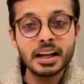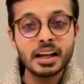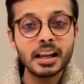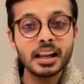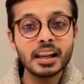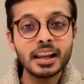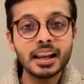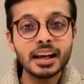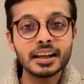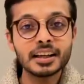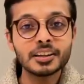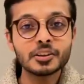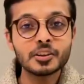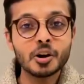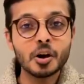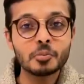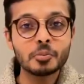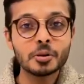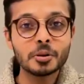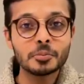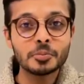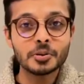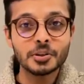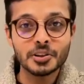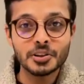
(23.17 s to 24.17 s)
Like a normal
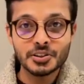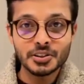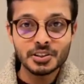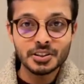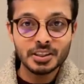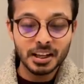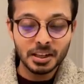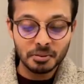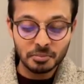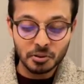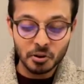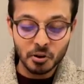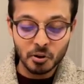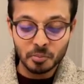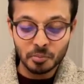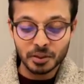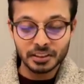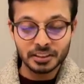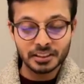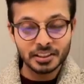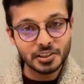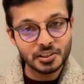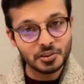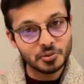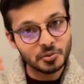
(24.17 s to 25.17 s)
person, I'll be opening
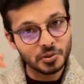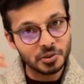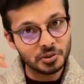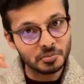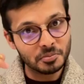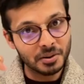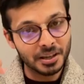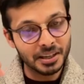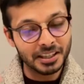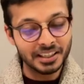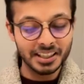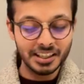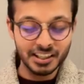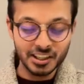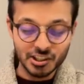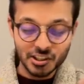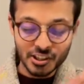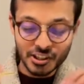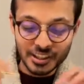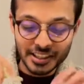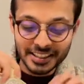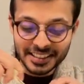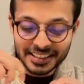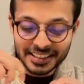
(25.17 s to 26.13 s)
this with my keychain.